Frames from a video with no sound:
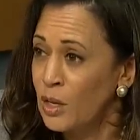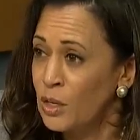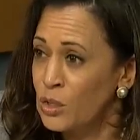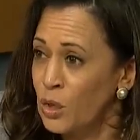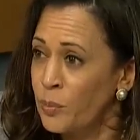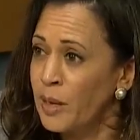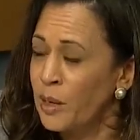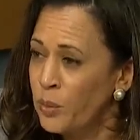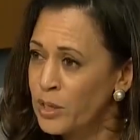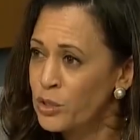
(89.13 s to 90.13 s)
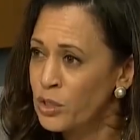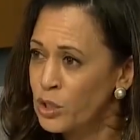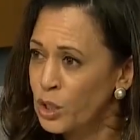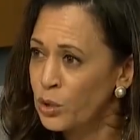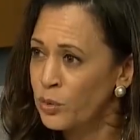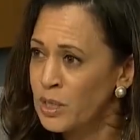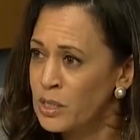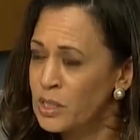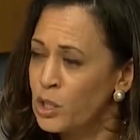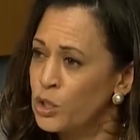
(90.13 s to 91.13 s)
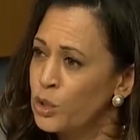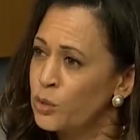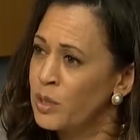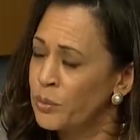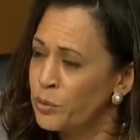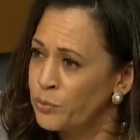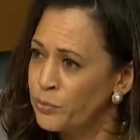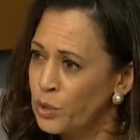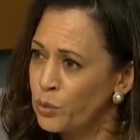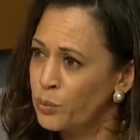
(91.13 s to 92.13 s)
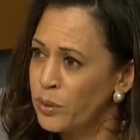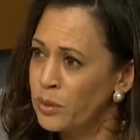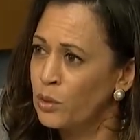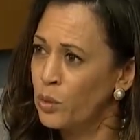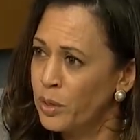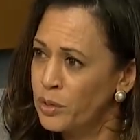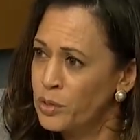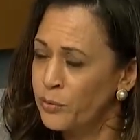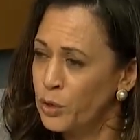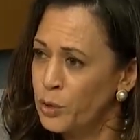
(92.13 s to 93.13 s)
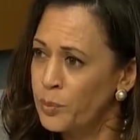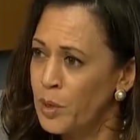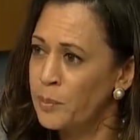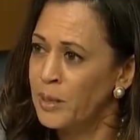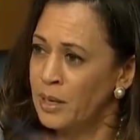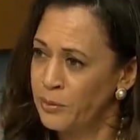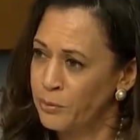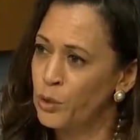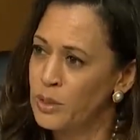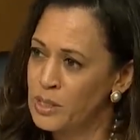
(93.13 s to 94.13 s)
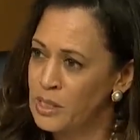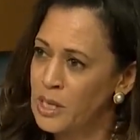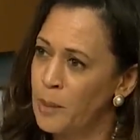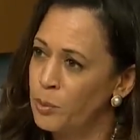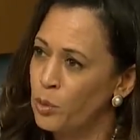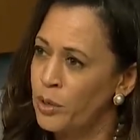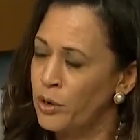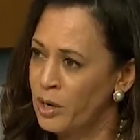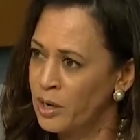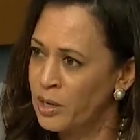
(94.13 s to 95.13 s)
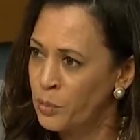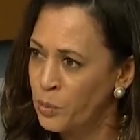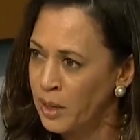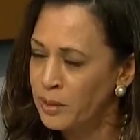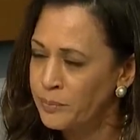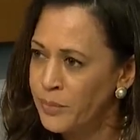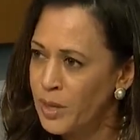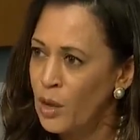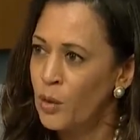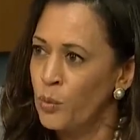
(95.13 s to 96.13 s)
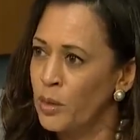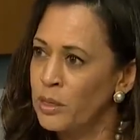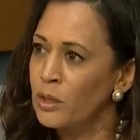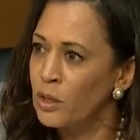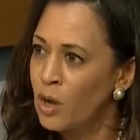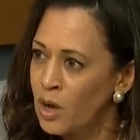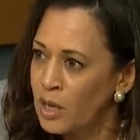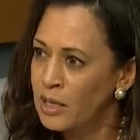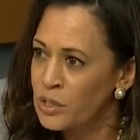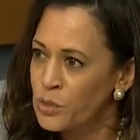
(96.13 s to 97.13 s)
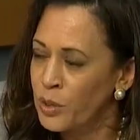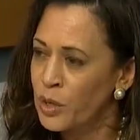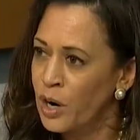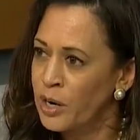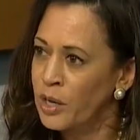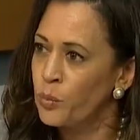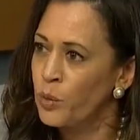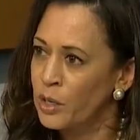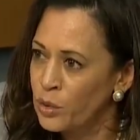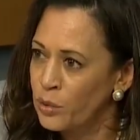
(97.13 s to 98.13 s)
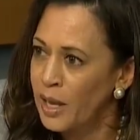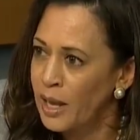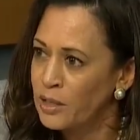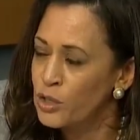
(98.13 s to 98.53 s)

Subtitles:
So my question to you is, did you then review with the lawyers of your department, if you as the top lawyer are unaware, what the law is regarding what you can